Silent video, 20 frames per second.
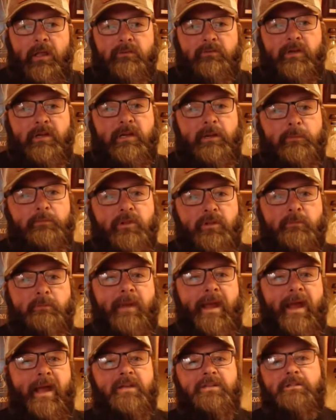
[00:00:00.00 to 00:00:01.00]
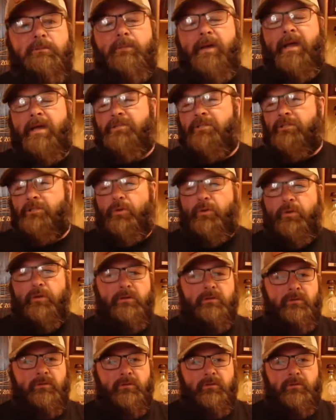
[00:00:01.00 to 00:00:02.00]
Leading up to the MASH. The MASH is
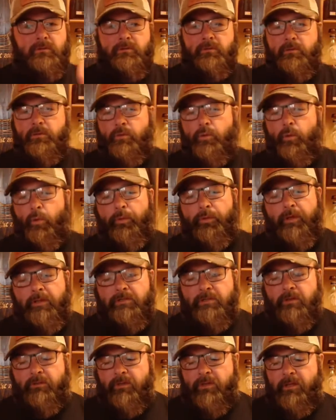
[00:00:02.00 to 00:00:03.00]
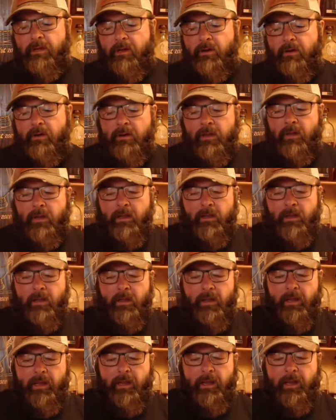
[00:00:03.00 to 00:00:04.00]
doing cool things over there,
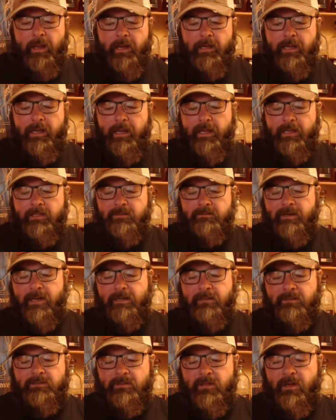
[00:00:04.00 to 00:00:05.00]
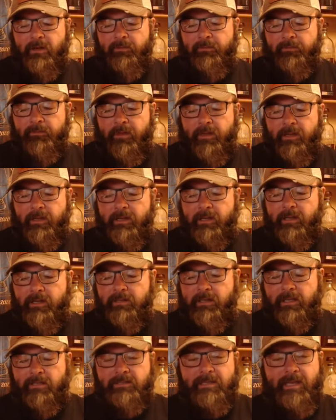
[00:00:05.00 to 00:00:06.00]
and he has a lot of stuff, and
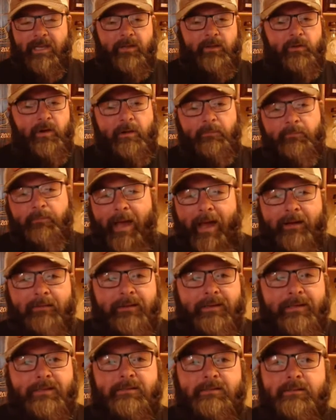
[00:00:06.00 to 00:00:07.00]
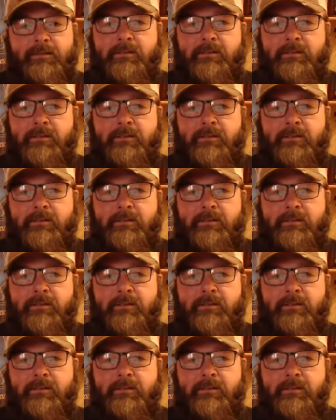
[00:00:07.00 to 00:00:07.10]
he's got a great palate.